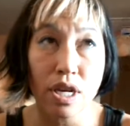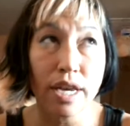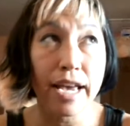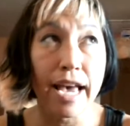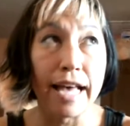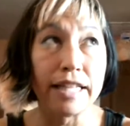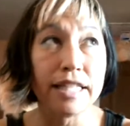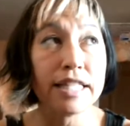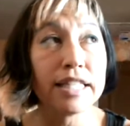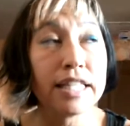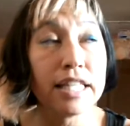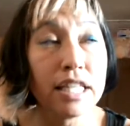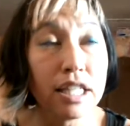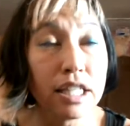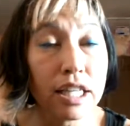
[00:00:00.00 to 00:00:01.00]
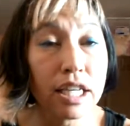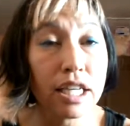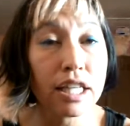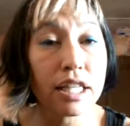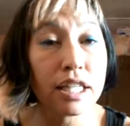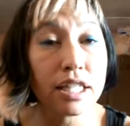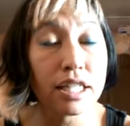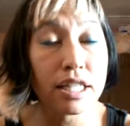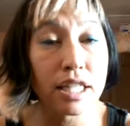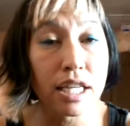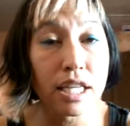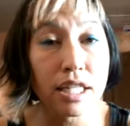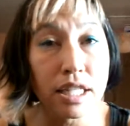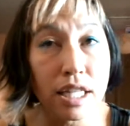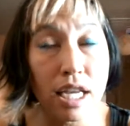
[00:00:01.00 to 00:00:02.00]
and sealing the
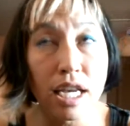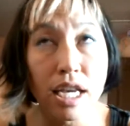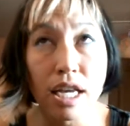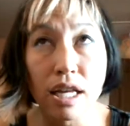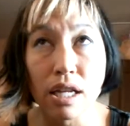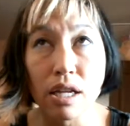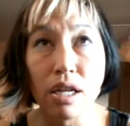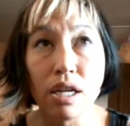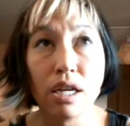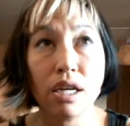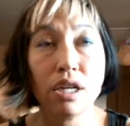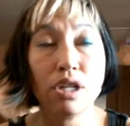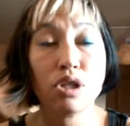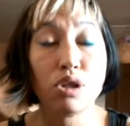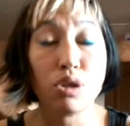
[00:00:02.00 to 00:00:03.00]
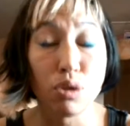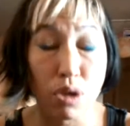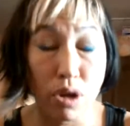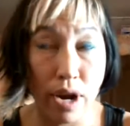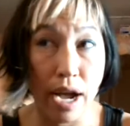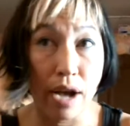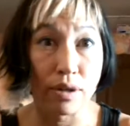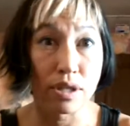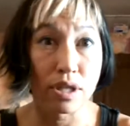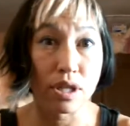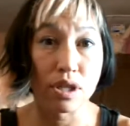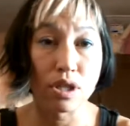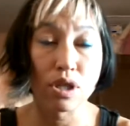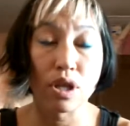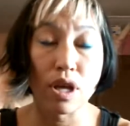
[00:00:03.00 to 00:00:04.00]
disease in to their houses
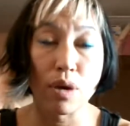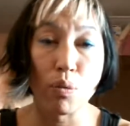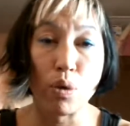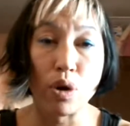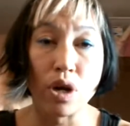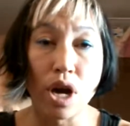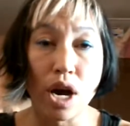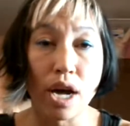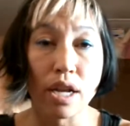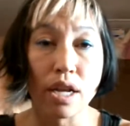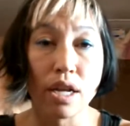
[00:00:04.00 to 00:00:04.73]
so they would not